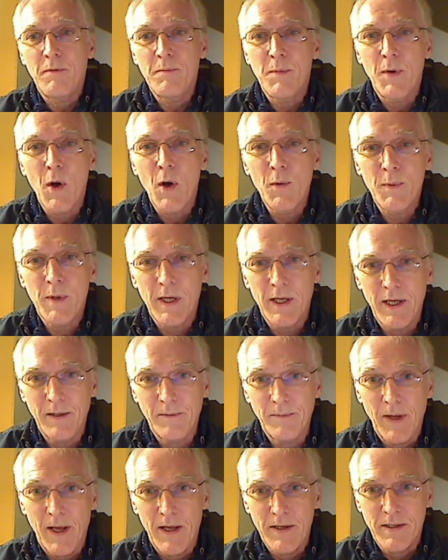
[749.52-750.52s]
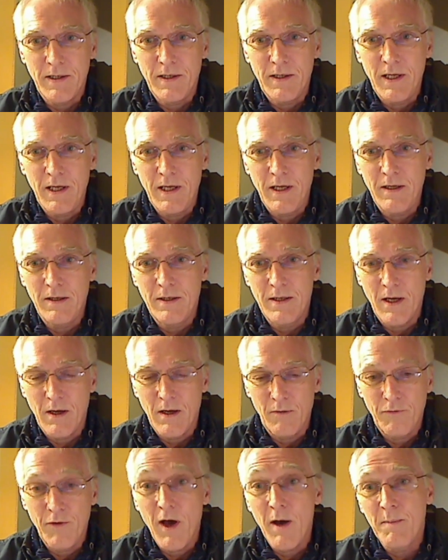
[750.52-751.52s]
monopoly, as indeed
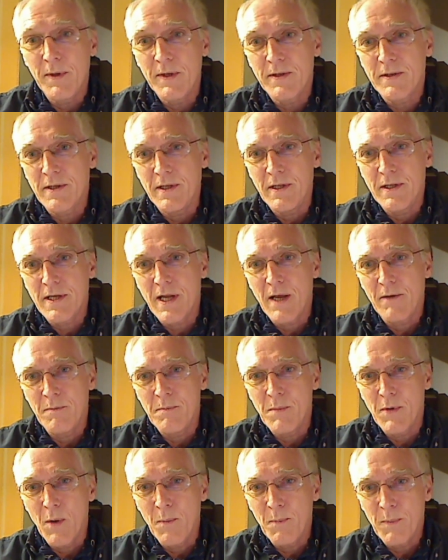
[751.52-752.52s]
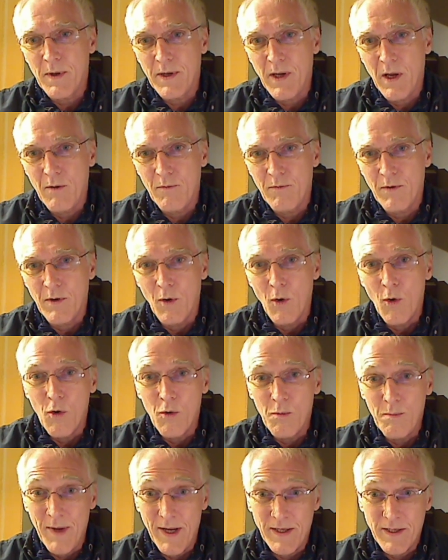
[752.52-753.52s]
uh, pharmacists have a monopoly over
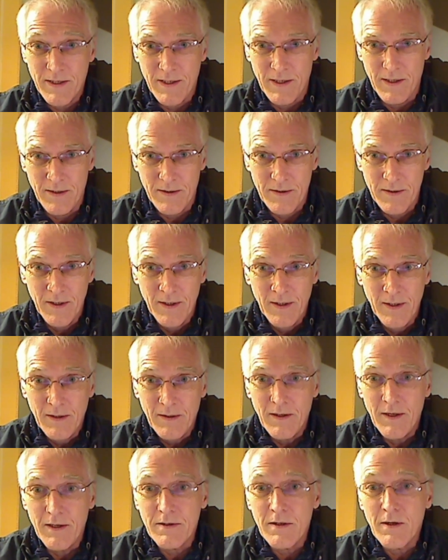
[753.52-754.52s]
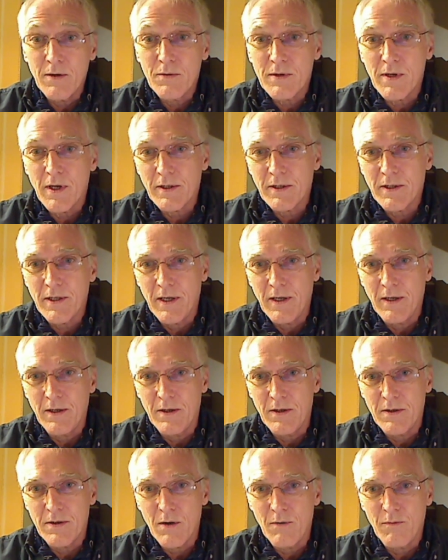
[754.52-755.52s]
all medicines. There's no such thing
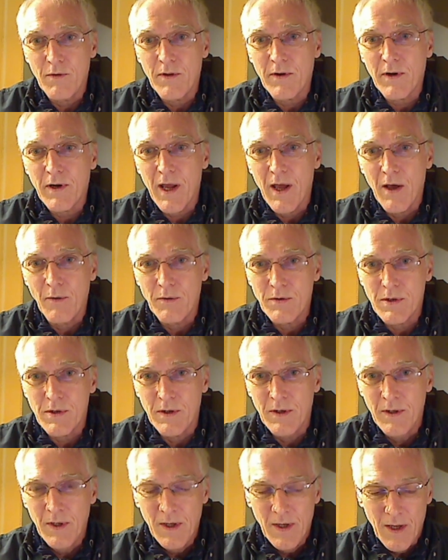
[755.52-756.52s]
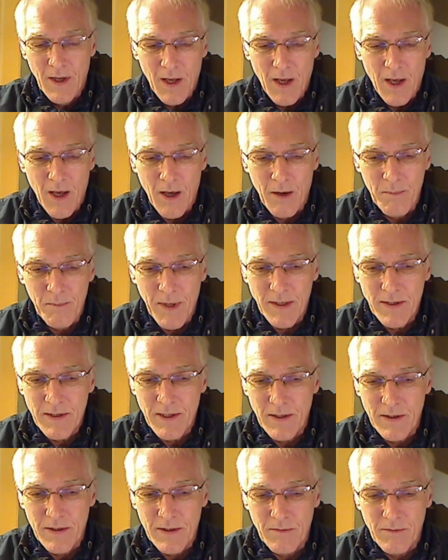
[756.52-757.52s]
as over the counter uh,
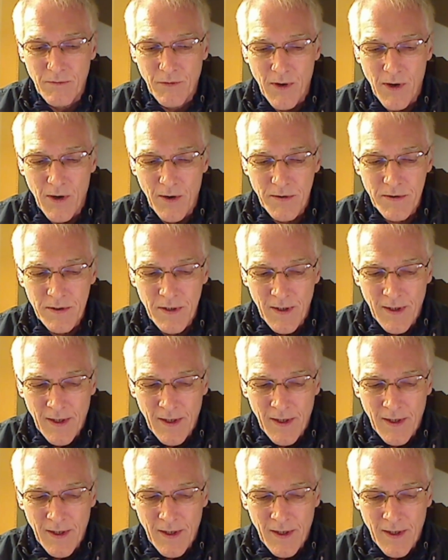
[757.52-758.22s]
medicines in France.